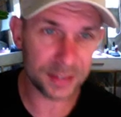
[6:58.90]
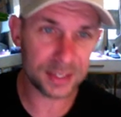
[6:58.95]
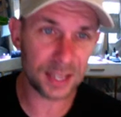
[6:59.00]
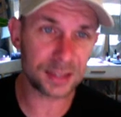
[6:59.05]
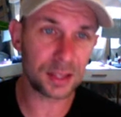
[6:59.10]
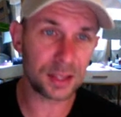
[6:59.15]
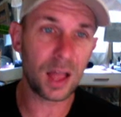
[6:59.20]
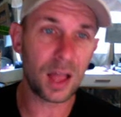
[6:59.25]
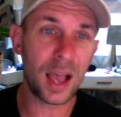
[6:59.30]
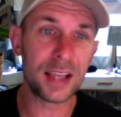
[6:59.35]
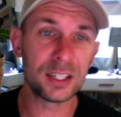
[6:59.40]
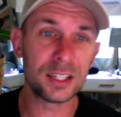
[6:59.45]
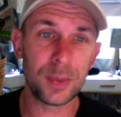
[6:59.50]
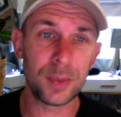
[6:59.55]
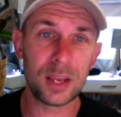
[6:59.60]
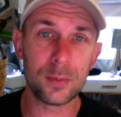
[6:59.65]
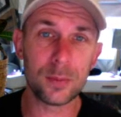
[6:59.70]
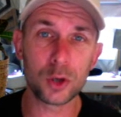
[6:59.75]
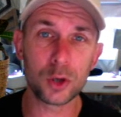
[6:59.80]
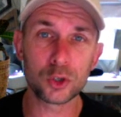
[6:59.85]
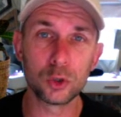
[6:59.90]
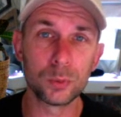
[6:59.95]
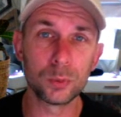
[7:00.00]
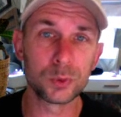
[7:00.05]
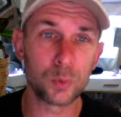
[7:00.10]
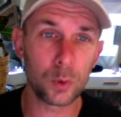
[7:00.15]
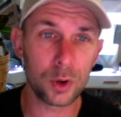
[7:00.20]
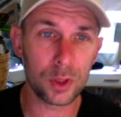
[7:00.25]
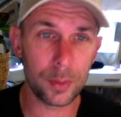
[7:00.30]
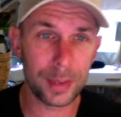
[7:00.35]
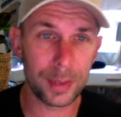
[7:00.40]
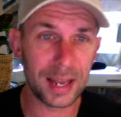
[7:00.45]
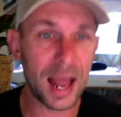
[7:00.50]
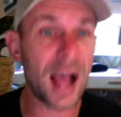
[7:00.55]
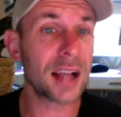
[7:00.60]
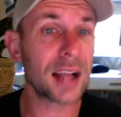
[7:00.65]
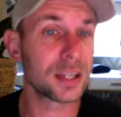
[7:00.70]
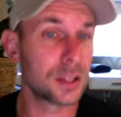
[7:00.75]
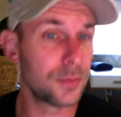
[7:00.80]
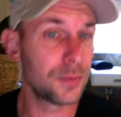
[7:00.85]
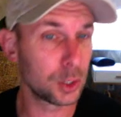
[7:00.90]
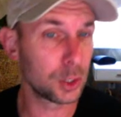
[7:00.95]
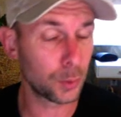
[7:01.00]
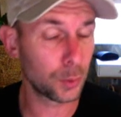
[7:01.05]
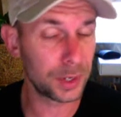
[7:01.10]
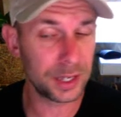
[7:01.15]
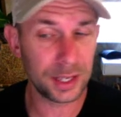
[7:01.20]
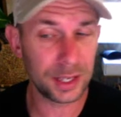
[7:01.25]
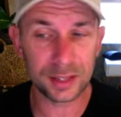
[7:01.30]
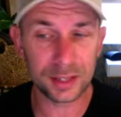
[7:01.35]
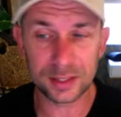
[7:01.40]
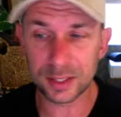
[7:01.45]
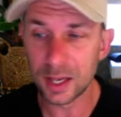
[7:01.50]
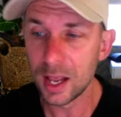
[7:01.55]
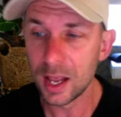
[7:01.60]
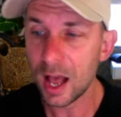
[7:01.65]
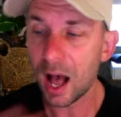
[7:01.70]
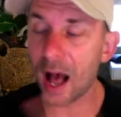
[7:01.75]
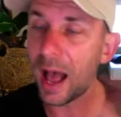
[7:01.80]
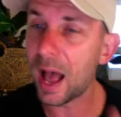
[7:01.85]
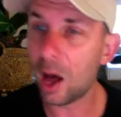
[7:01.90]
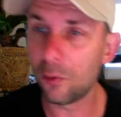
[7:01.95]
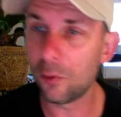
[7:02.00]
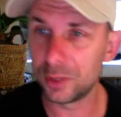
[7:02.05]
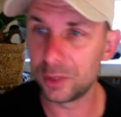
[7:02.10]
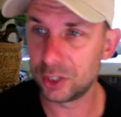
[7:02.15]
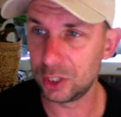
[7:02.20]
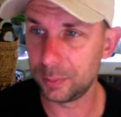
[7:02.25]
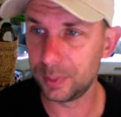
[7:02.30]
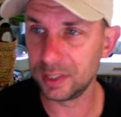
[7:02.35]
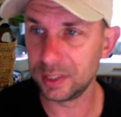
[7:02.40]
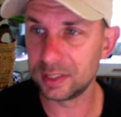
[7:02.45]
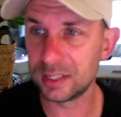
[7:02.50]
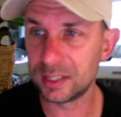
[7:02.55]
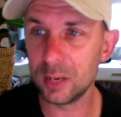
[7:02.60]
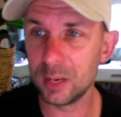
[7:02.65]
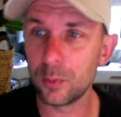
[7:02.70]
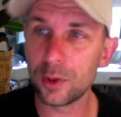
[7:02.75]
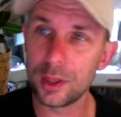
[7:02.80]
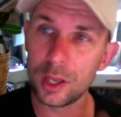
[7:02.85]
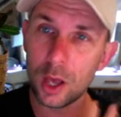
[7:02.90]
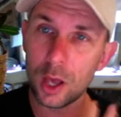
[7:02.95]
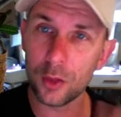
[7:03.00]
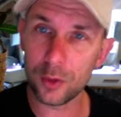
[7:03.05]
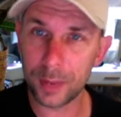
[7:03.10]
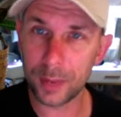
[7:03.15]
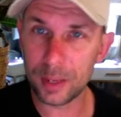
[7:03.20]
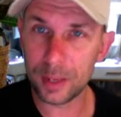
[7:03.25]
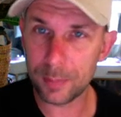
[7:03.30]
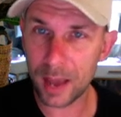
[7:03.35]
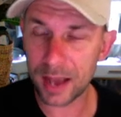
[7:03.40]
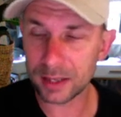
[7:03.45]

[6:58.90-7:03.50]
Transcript: it's got the lion's mane mushrooms, one of the main active ingredients, uh, alpha GPC, one of the other main